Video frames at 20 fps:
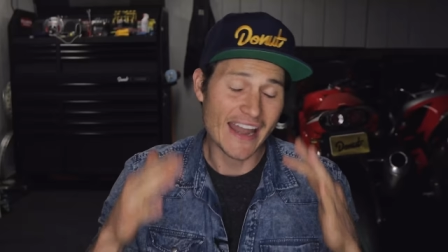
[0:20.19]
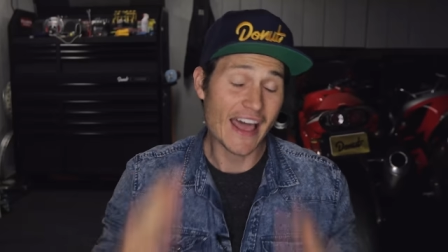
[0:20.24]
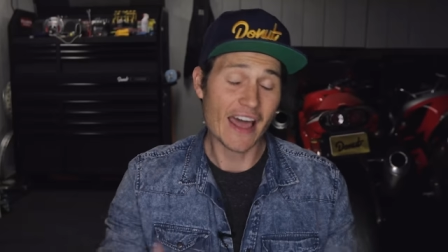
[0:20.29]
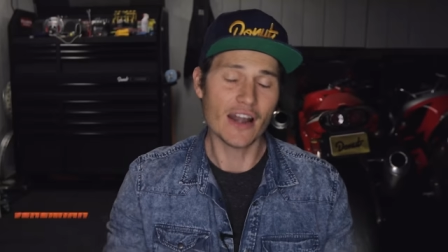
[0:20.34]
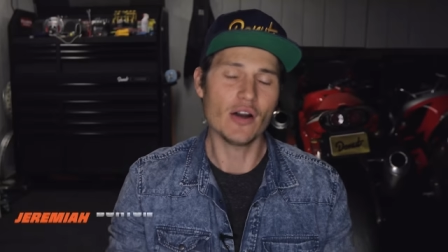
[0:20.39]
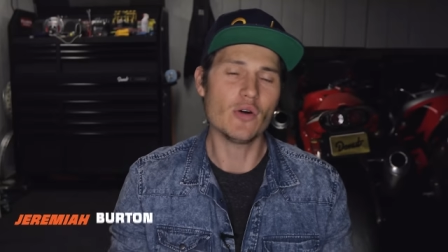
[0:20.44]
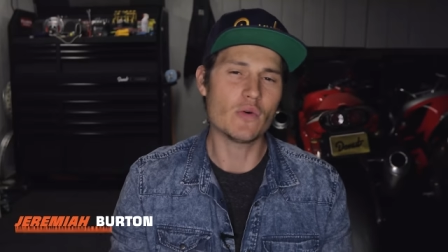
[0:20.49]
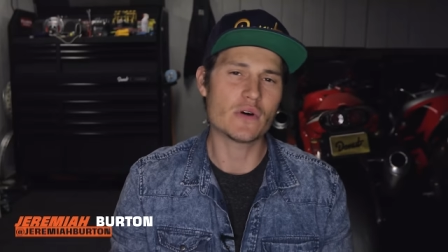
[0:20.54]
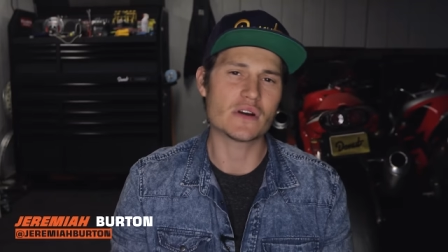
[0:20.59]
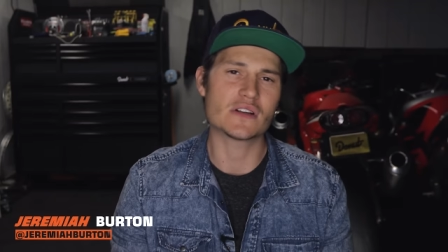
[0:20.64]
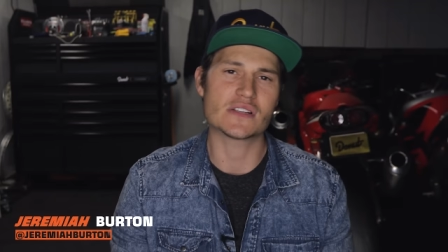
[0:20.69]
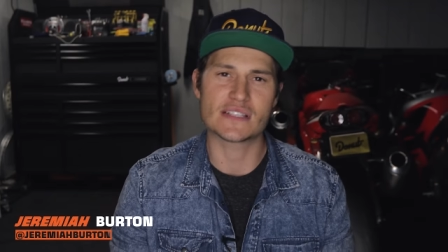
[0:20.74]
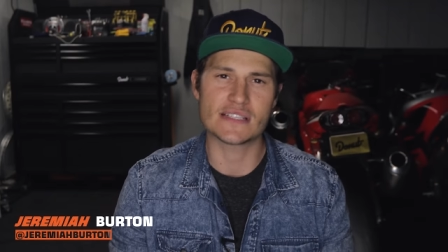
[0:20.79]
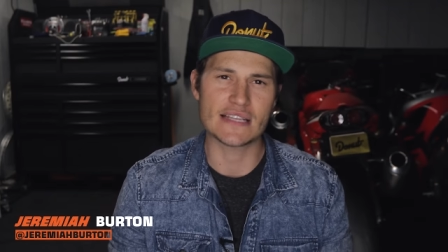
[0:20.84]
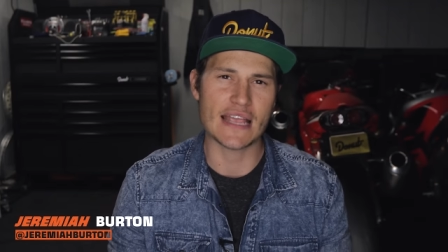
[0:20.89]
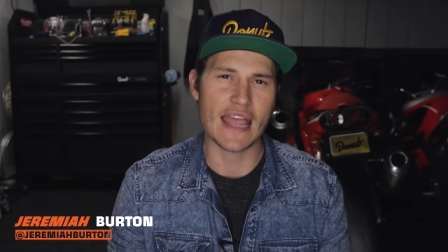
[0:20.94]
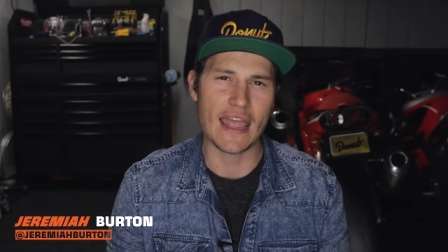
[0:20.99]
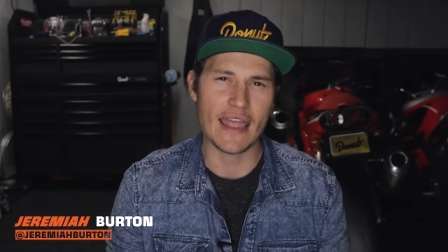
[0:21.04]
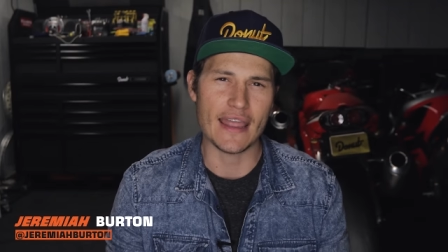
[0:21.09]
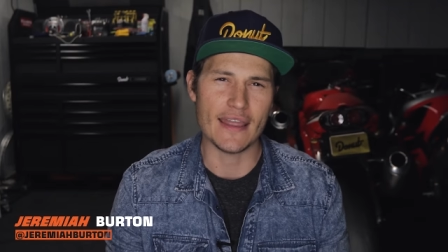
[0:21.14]
And I don't want to
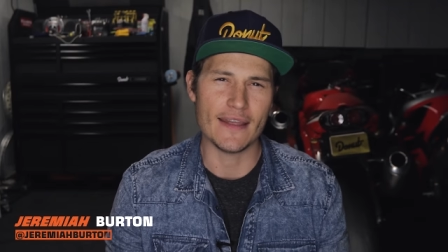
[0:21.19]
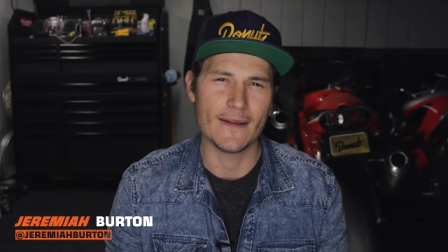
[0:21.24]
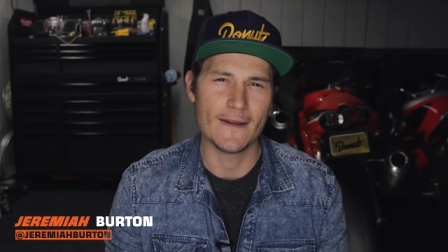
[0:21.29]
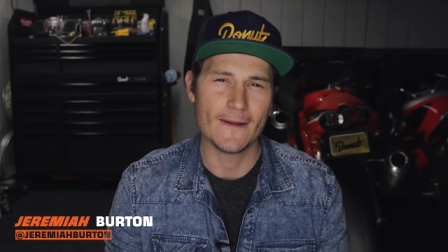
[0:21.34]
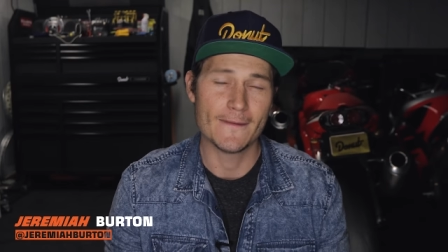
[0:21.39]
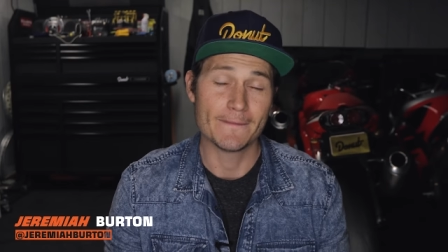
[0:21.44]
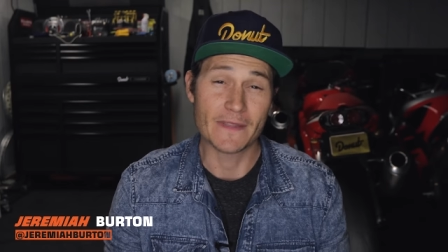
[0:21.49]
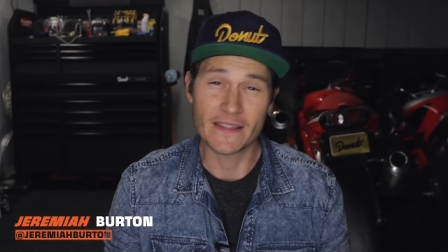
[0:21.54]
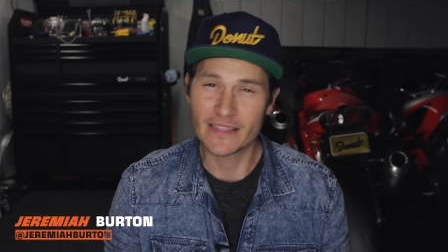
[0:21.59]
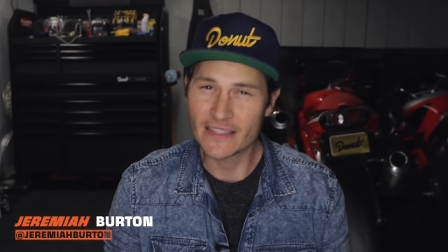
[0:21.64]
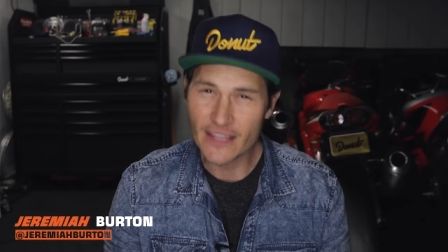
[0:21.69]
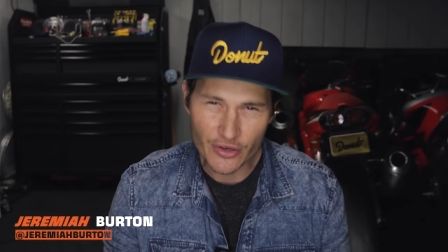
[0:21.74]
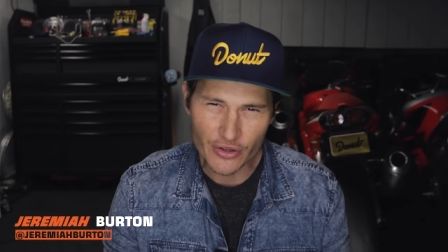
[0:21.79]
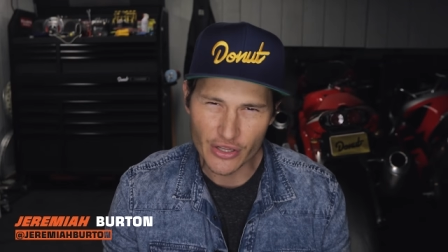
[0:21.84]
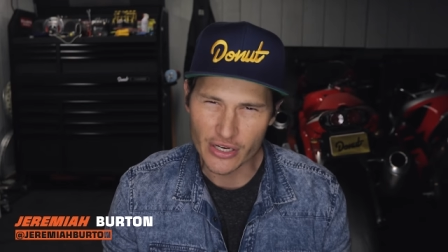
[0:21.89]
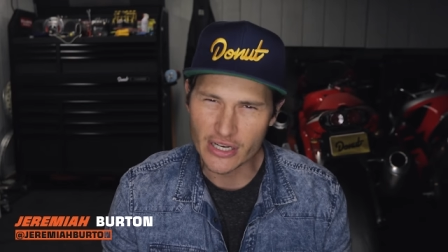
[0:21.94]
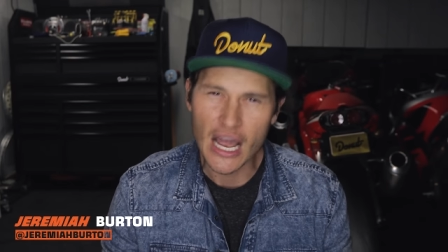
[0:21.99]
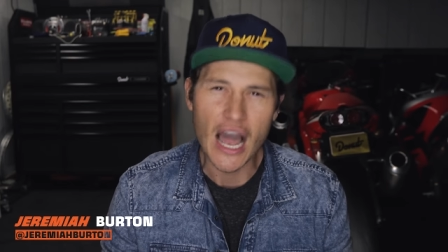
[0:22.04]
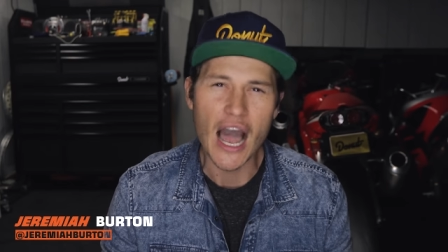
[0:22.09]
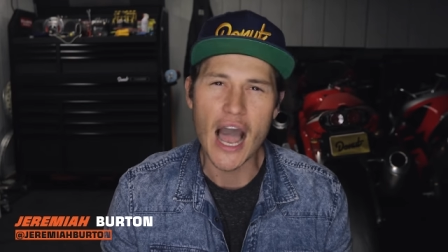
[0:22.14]
say that they're
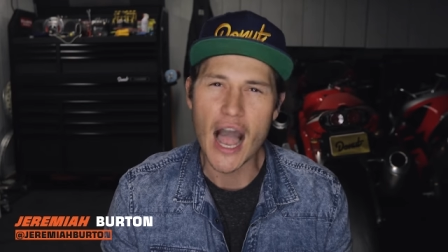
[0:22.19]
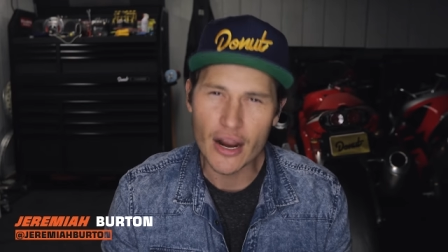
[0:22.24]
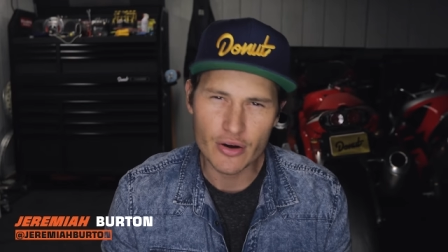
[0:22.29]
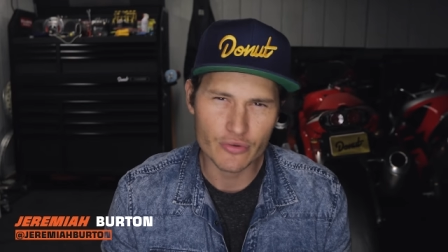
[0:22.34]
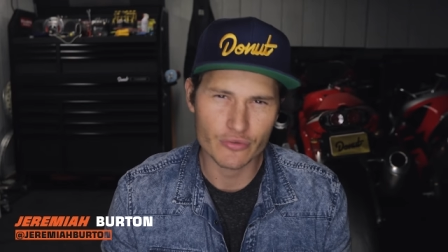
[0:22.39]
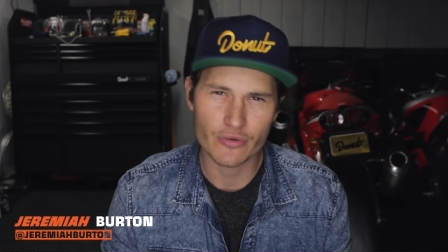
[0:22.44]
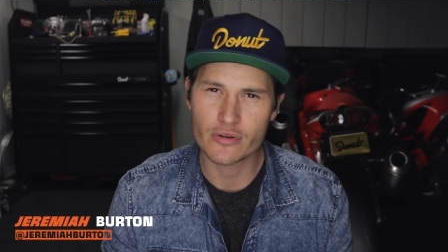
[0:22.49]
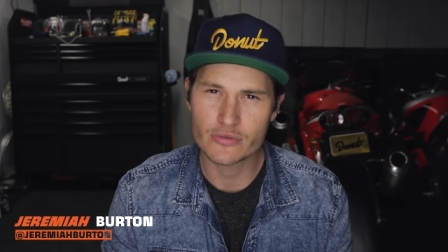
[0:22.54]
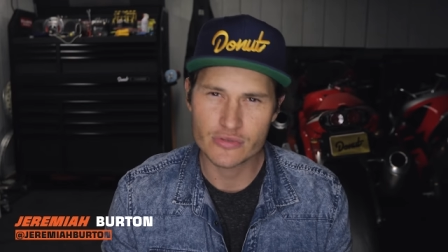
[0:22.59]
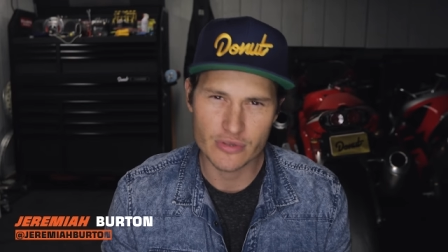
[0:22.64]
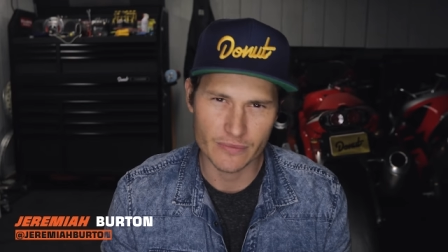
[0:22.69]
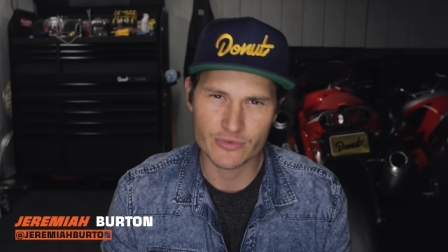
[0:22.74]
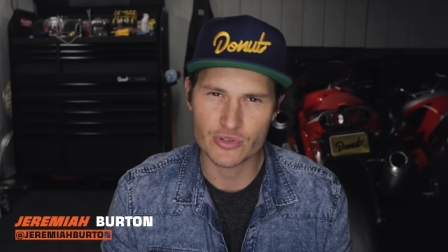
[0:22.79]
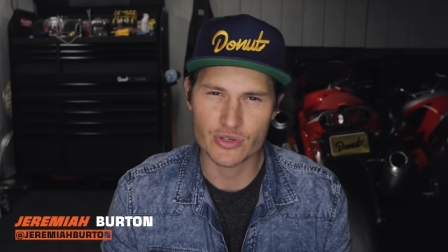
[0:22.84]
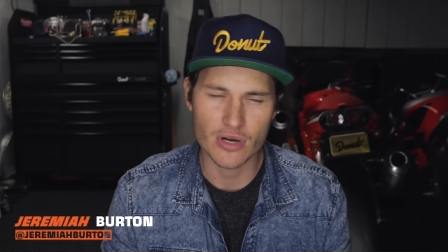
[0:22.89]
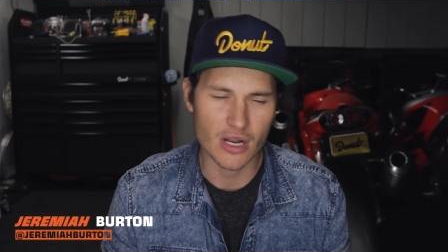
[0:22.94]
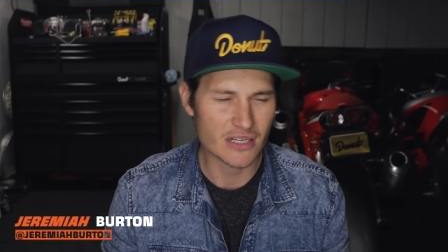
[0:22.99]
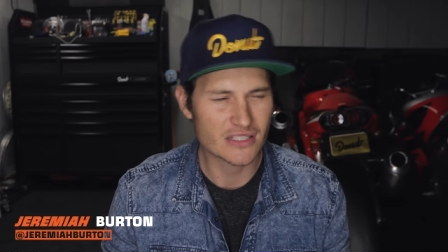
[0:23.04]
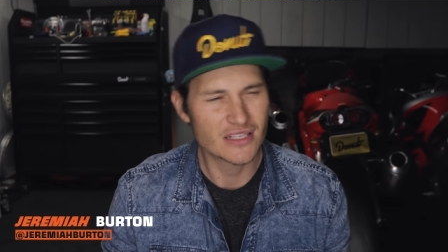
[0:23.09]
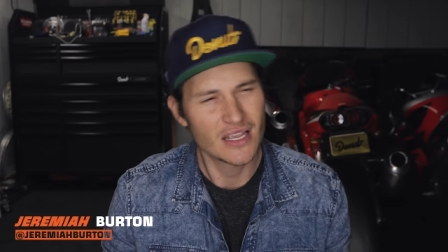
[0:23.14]
the cockroach of
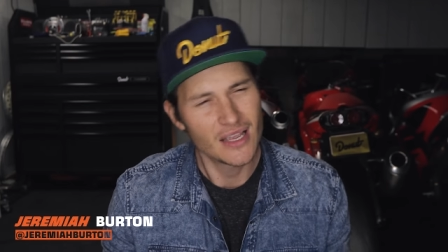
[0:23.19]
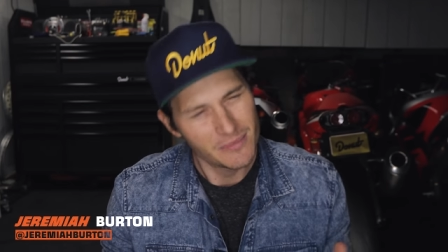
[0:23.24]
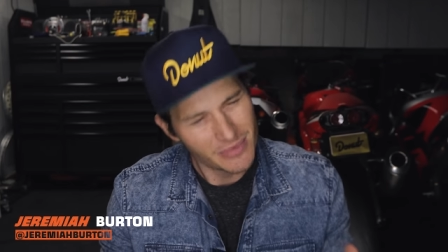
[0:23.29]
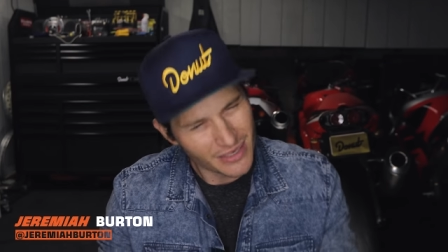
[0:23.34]
trucks